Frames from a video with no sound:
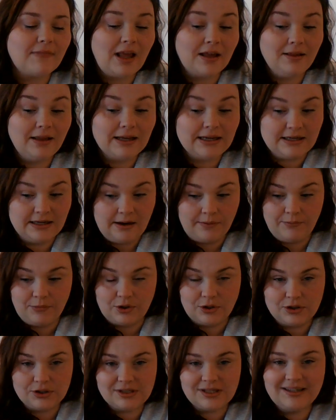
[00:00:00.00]
I like
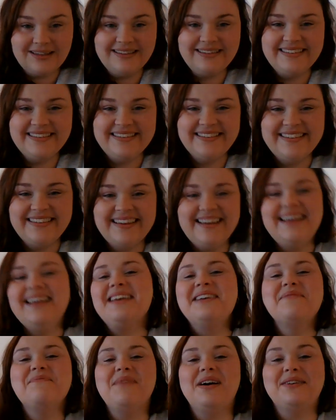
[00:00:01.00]
numbers.
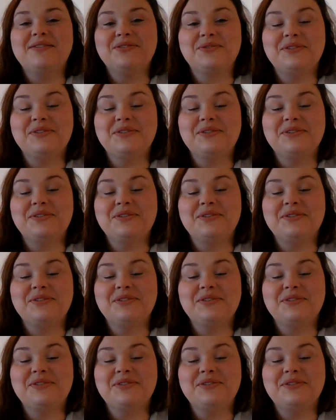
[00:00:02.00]
I was